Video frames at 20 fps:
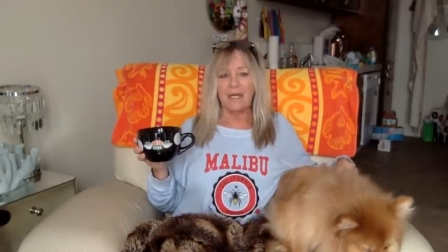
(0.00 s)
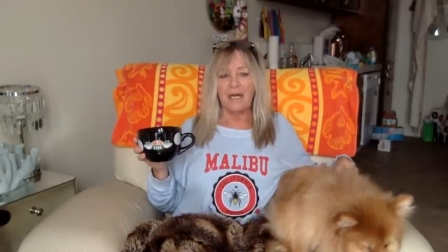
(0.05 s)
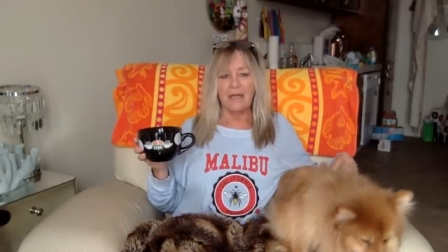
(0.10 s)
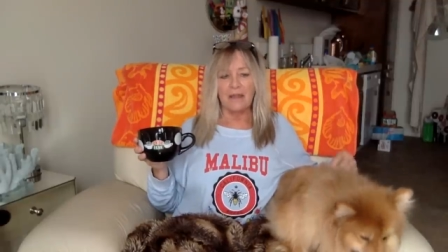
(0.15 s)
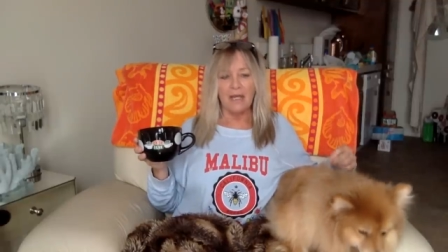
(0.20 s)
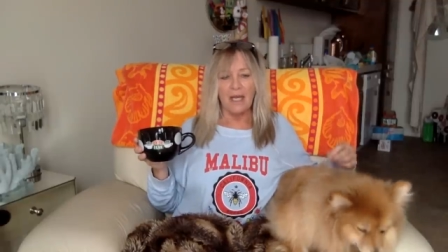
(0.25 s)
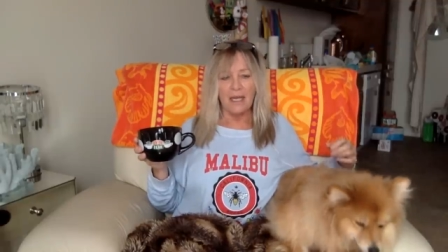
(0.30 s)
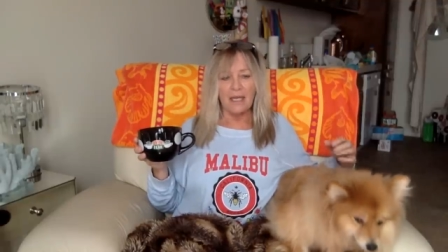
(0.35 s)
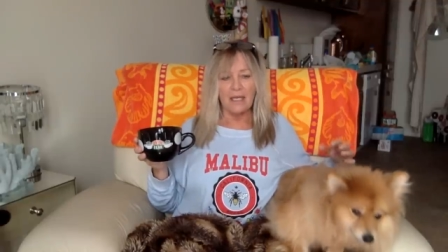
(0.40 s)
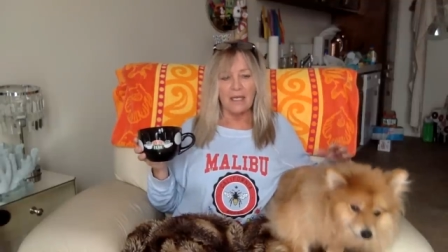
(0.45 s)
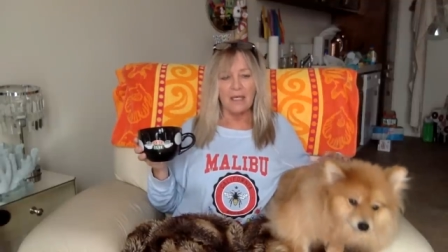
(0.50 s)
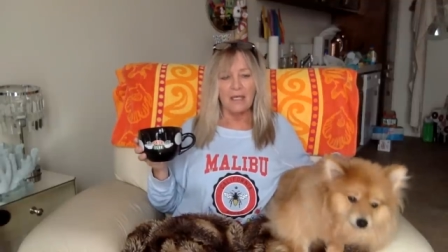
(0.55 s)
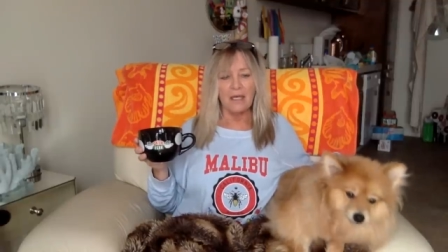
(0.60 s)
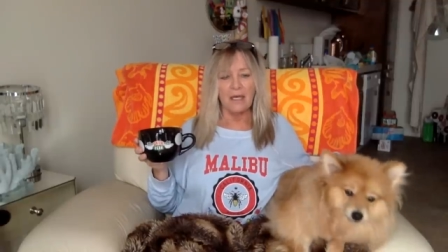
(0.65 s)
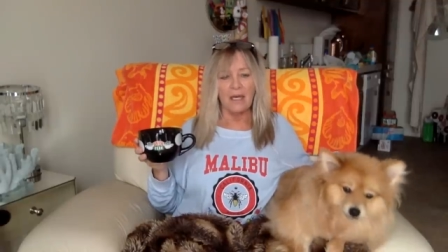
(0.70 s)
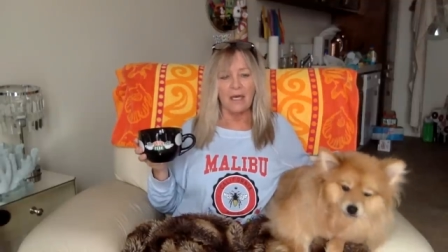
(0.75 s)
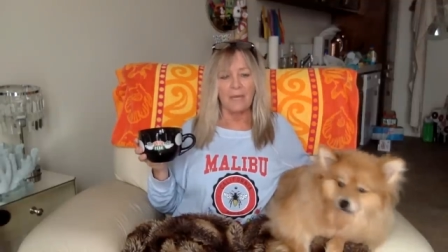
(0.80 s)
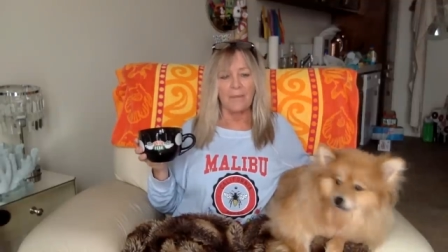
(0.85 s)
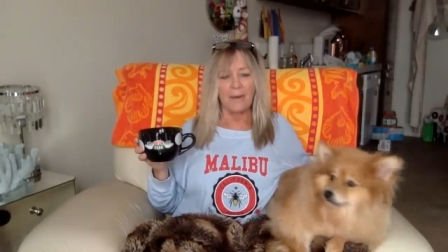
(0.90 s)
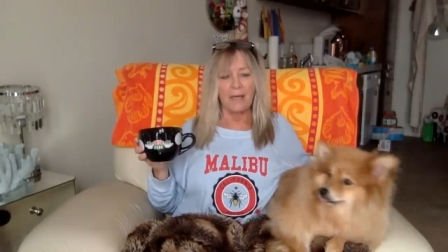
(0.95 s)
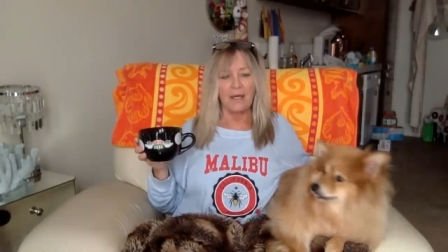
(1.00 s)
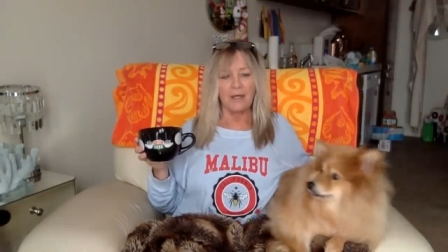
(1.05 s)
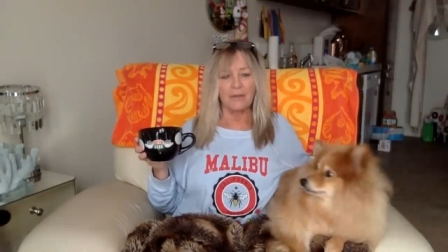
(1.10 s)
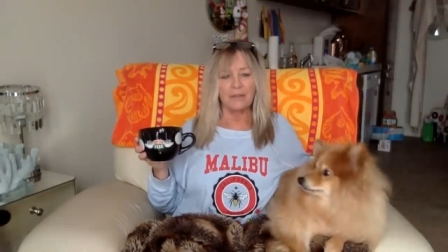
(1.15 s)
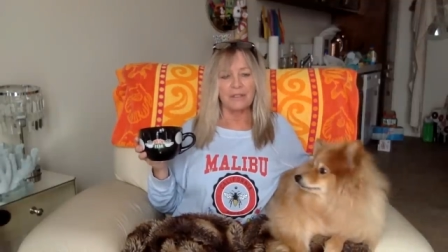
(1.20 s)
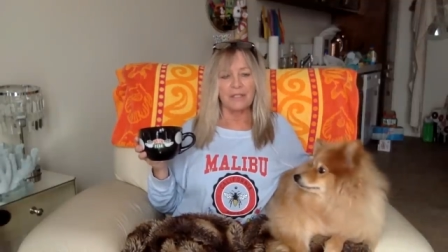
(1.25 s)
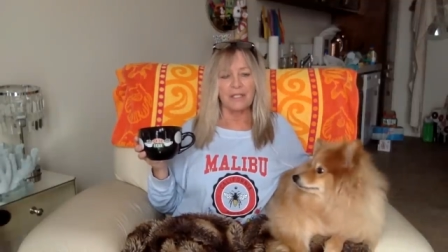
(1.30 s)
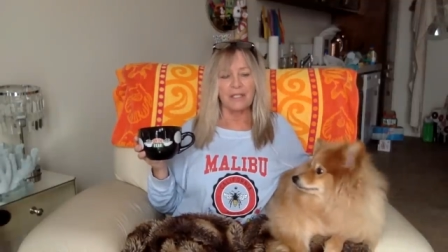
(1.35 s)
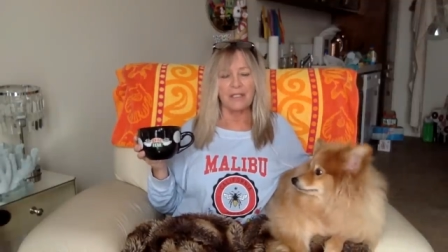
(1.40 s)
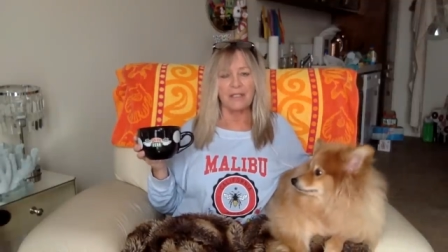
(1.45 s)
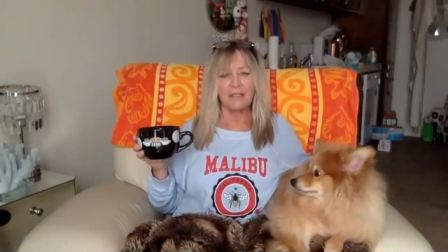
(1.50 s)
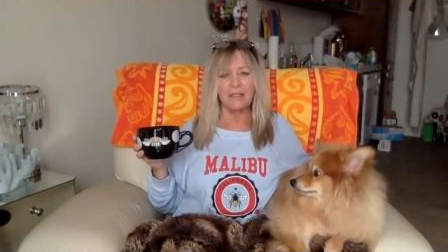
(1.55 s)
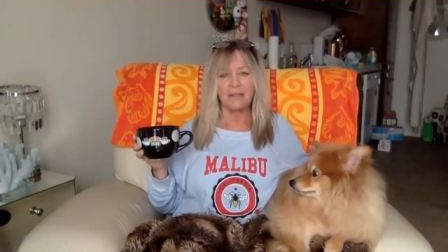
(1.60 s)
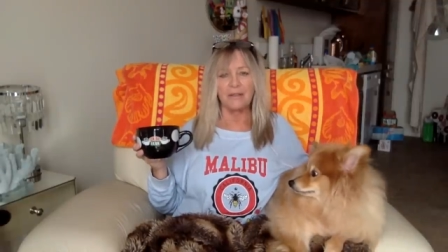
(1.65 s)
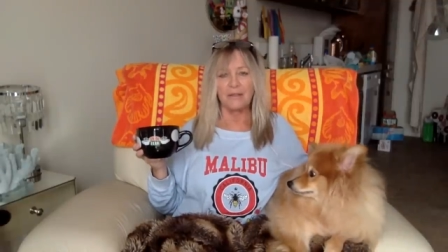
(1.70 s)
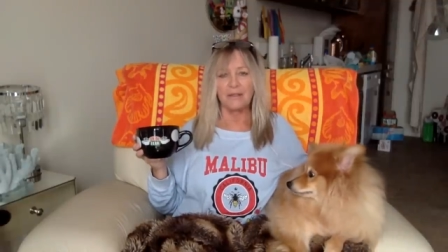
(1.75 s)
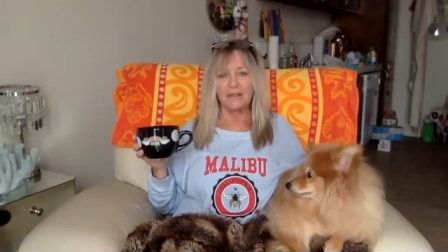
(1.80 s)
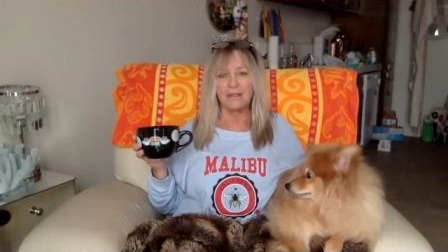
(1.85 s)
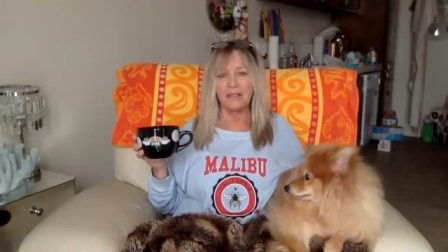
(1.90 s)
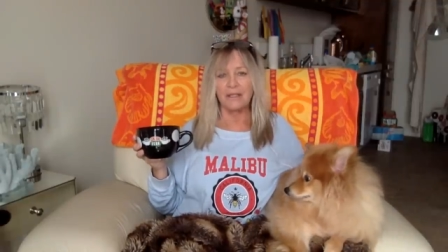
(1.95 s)
I like about
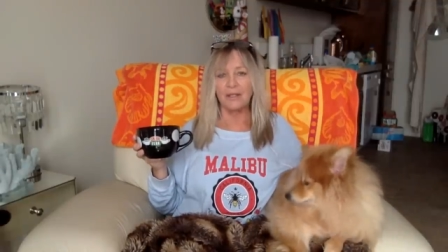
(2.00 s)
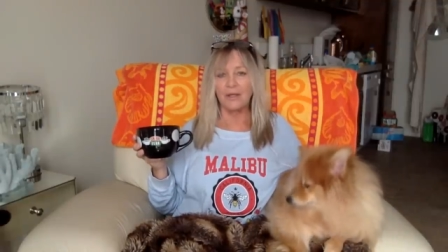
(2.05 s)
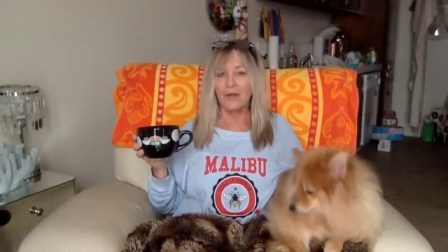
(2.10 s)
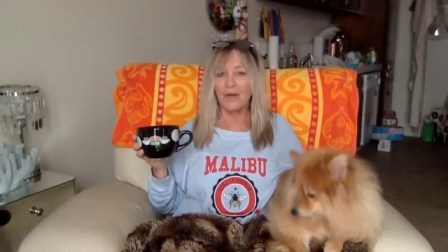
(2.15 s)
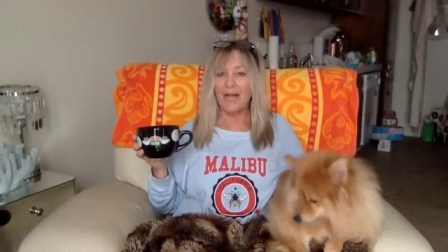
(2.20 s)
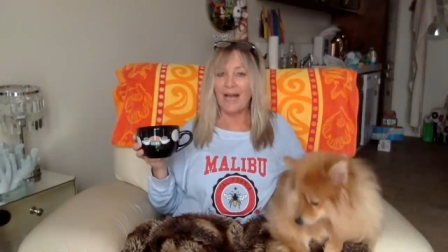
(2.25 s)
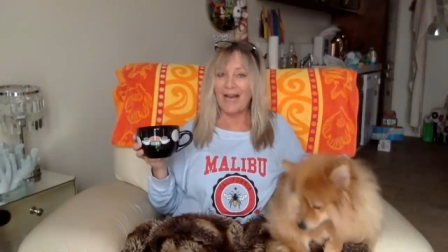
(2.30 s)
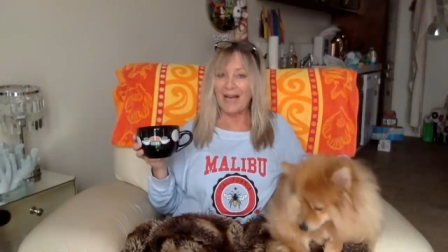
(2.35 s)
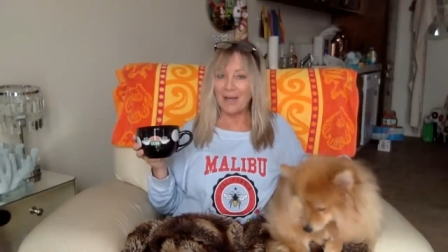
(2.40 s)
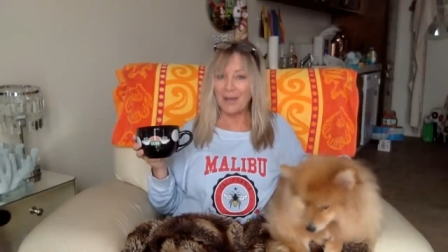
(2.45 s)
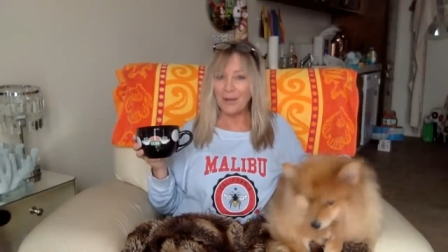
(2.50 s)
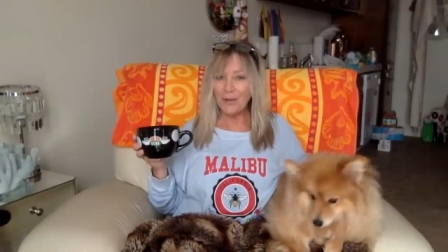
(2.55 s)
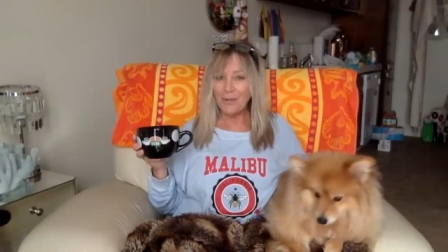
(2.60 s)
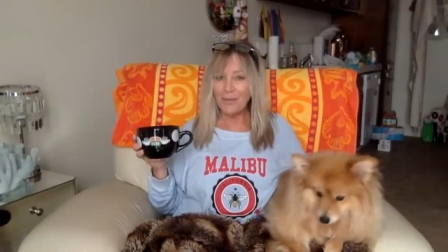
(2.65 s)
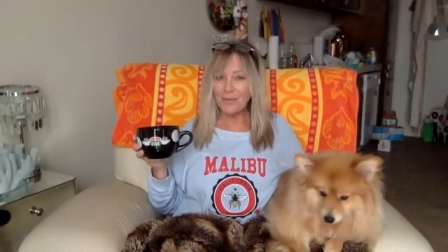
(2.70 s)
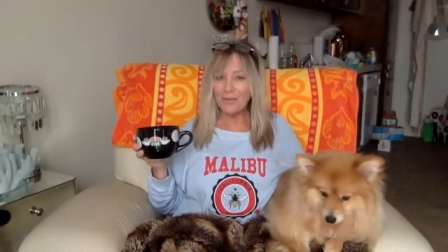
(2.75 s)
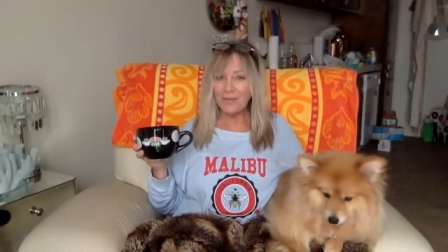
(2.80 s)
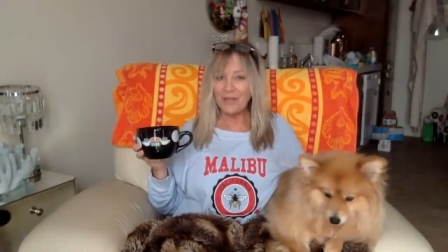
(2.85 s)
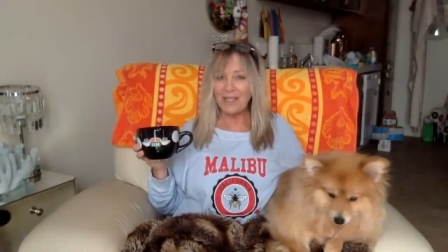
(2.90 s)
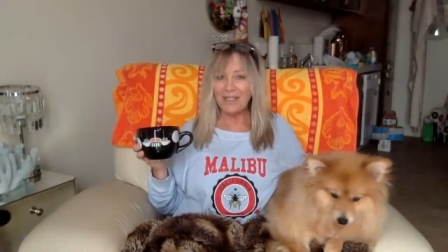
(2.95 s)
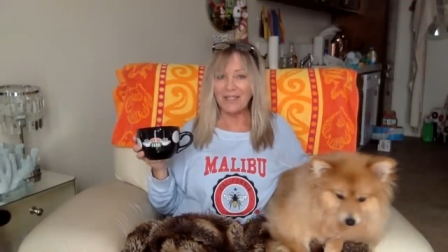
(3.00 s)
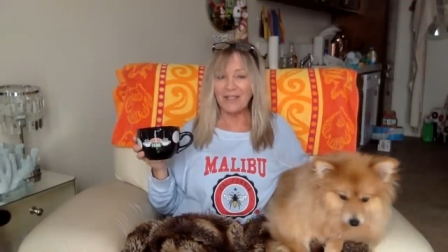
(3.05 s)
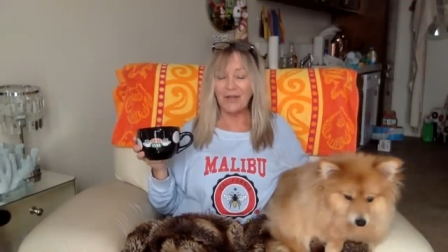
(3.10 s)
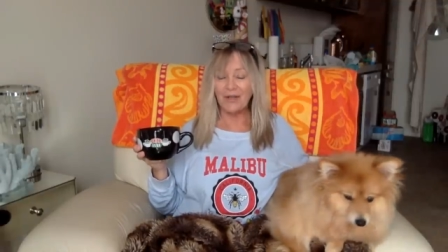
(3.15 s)
Nikocado, and